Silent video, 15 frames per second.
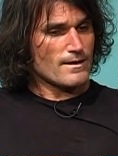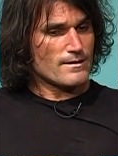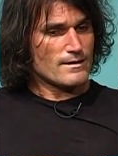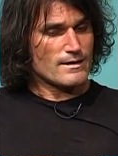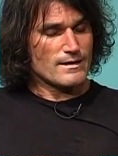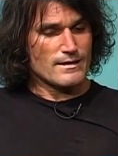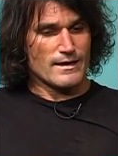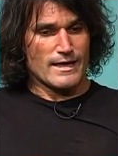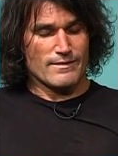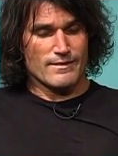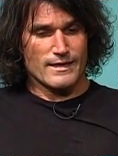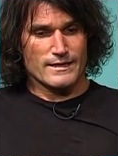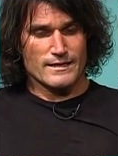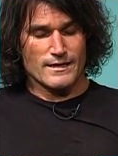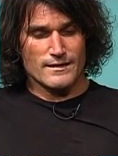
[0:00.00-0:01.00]
he and
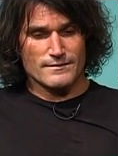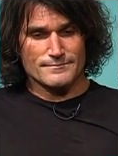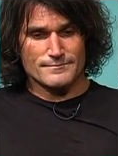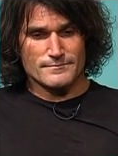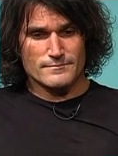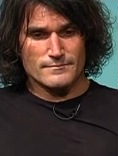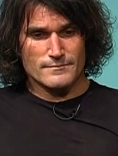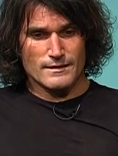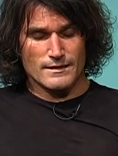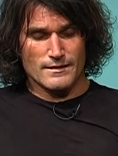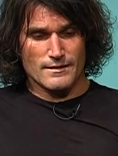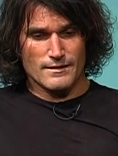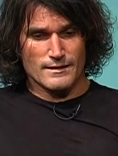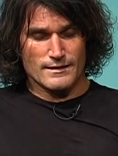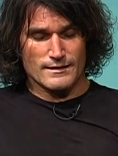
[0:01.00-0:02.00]
then um,
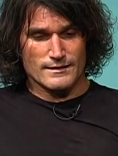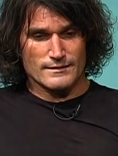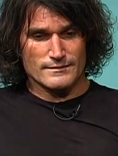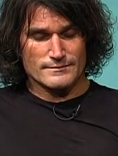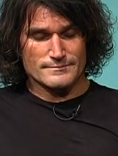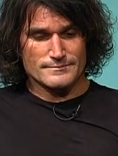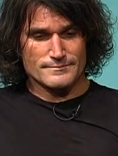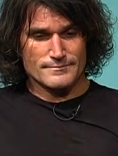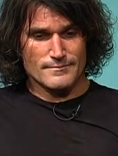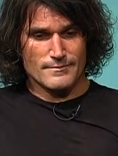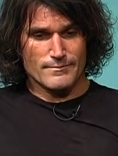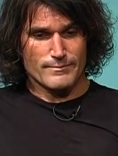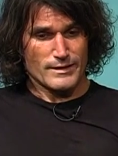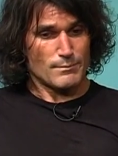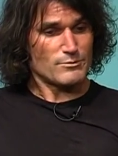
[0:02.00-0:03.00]
uh,
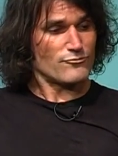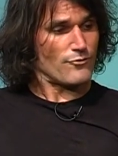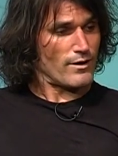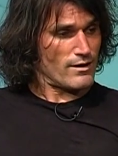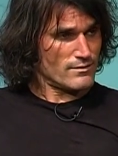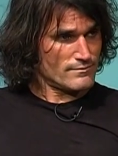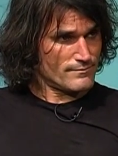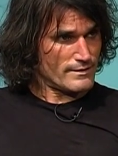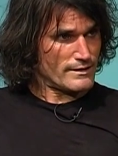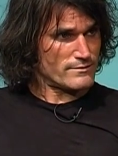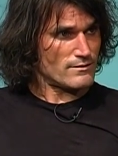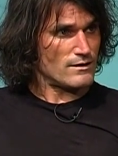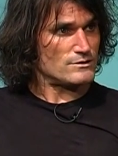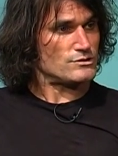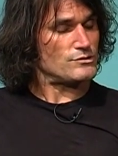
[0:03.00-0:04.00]
Bill Bottrell
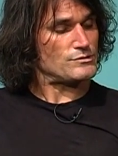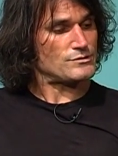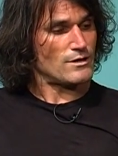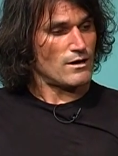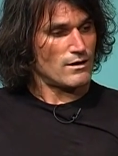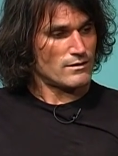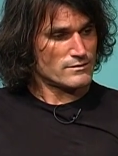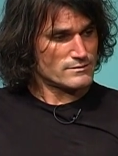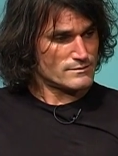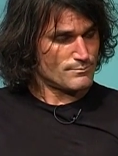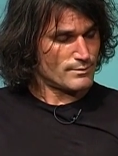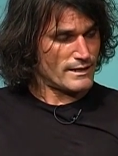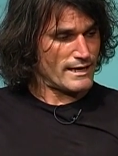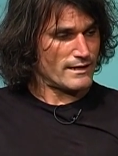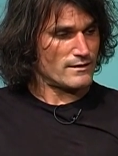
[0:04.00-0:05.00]
is on two songs,
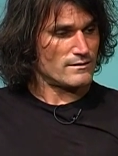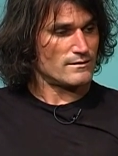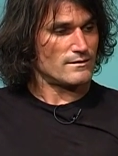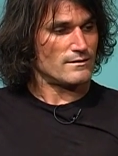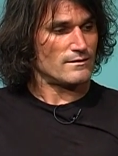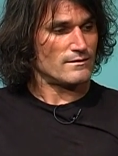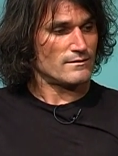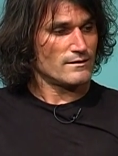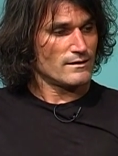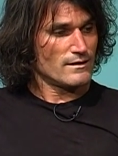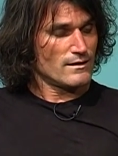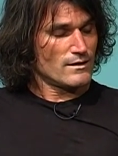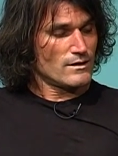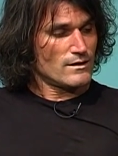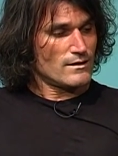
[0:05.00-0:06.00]
playing uh,
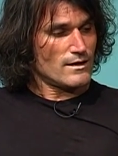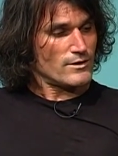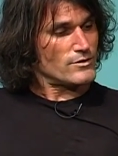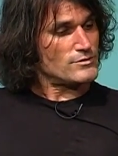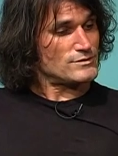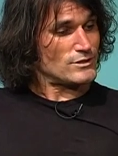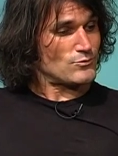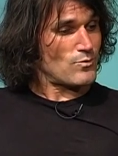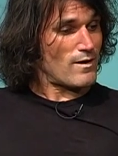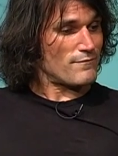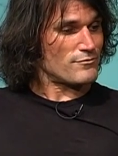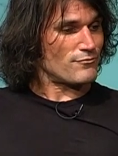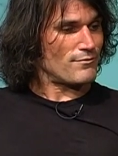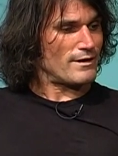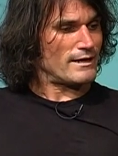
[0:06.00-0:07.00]
acoustic
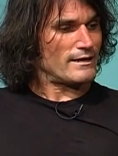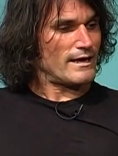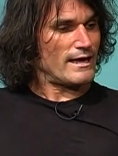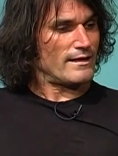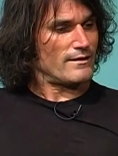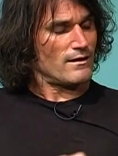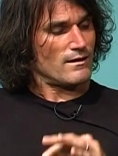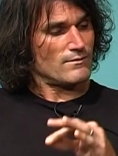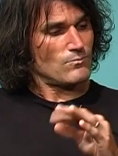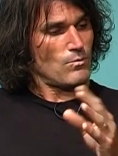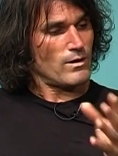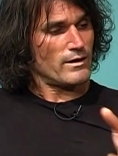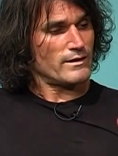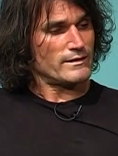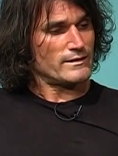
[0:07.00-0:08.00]
12 string and, on
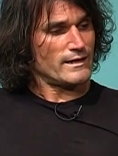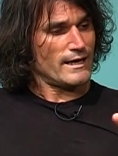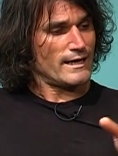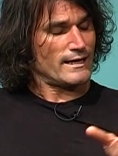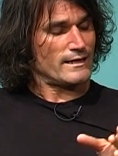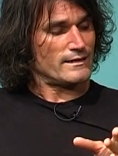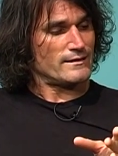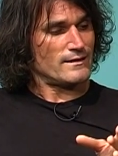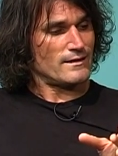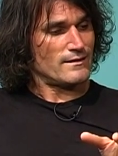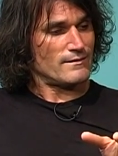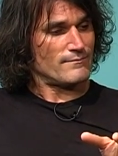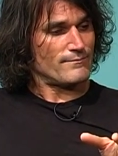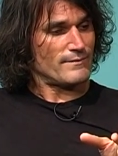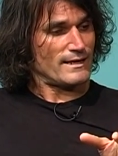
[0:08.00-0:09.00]
one and
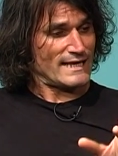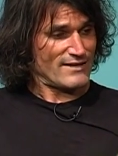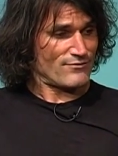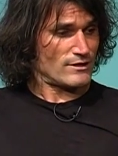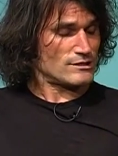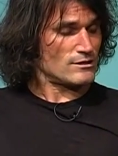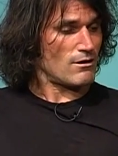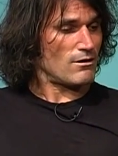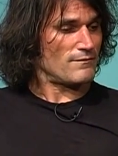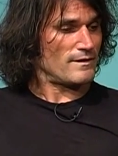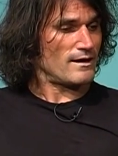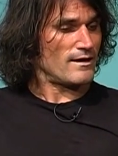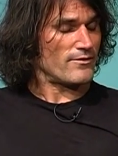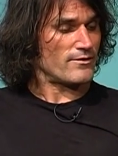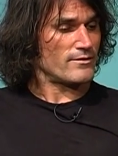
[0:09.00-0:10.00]
um, electric guitar on
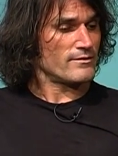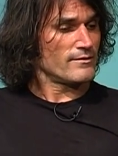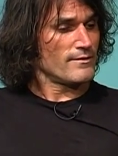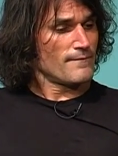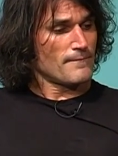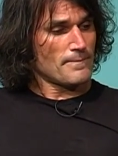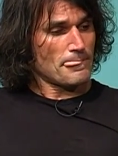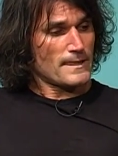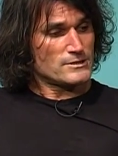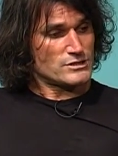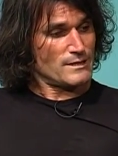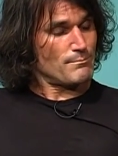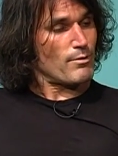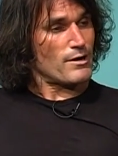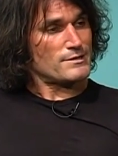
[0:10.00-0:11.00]
the other.
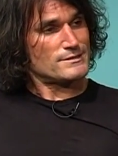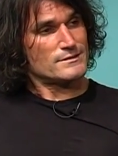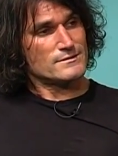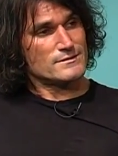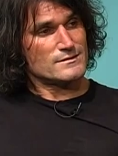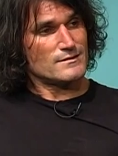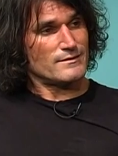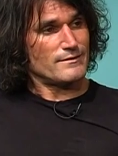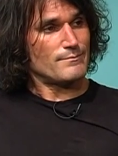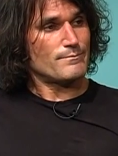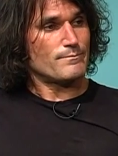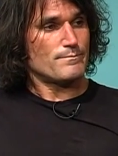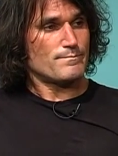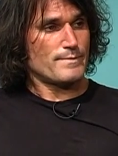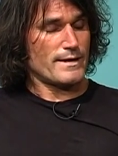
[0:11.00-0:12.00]
Gene Parsons on the
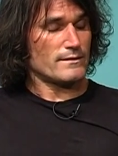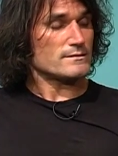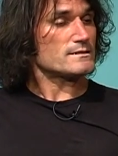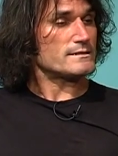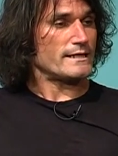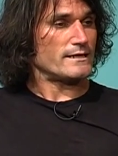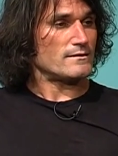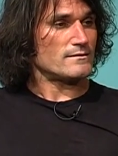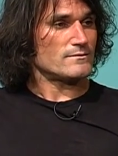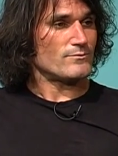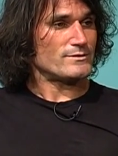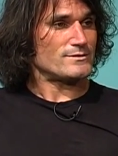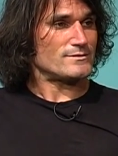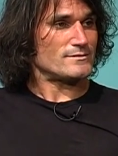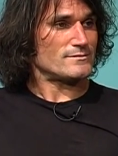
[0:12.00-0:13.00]
pedal steel,
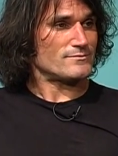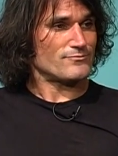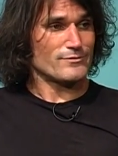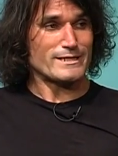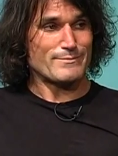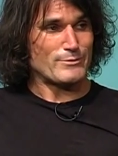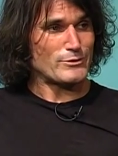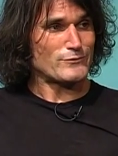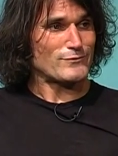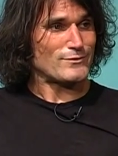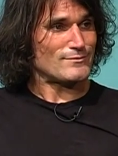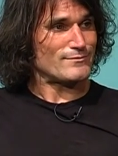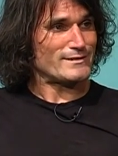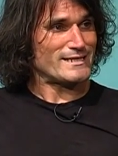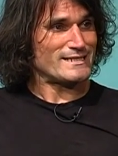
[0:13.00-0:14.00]
which is really beautiful
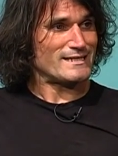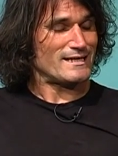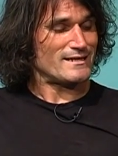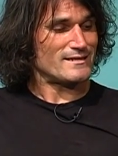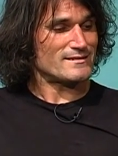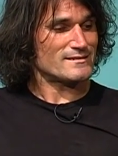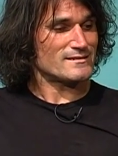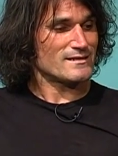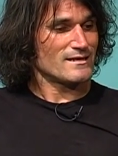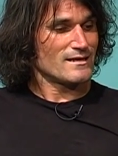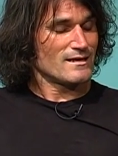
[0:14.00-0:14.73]
what he does,